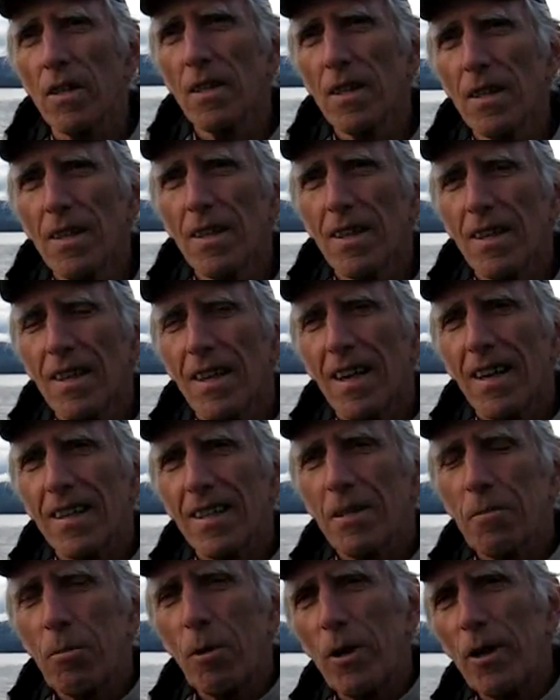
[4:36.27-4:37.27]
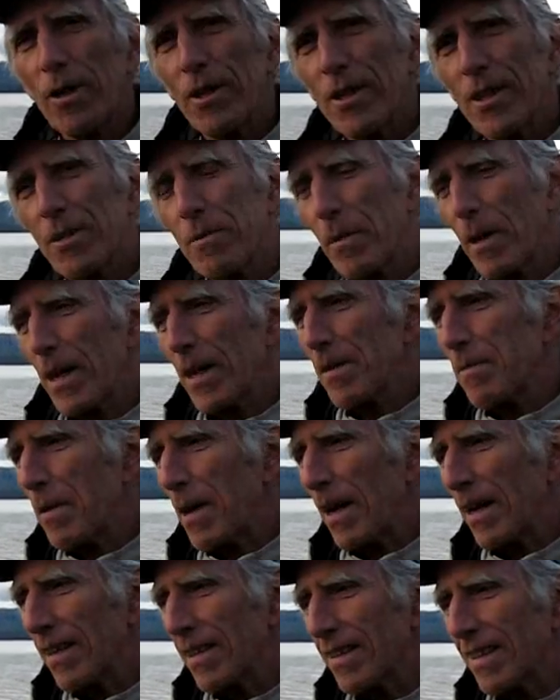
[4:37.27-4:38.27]
Right. And this point you just made
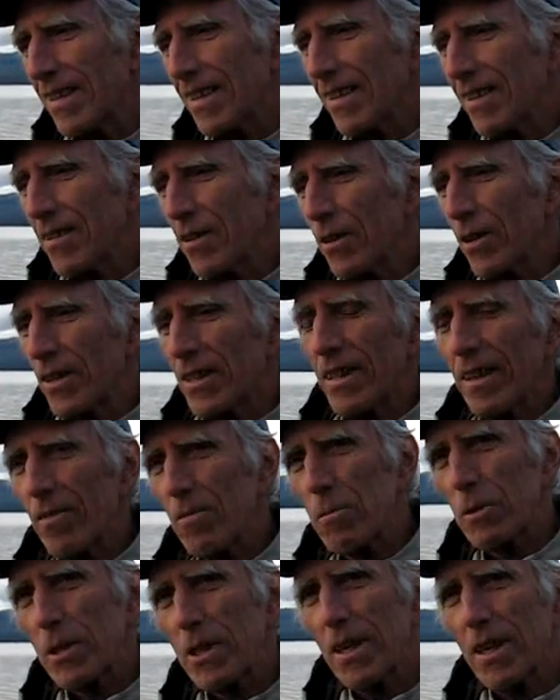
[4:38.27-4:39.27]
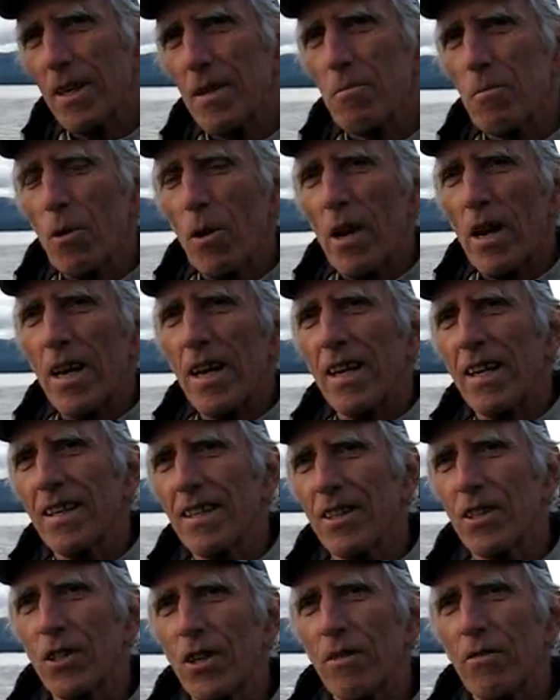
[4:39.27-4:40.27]
about 37% uh, of the
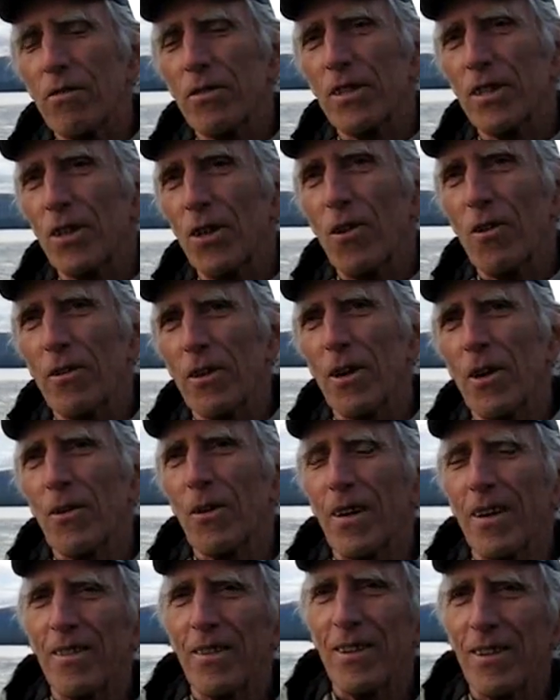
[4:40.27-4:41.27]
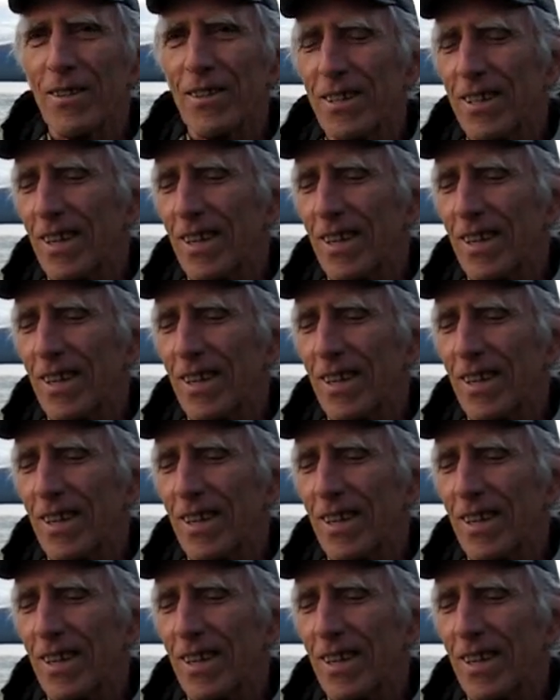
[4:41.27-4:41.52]
brain shifts over or whatever you were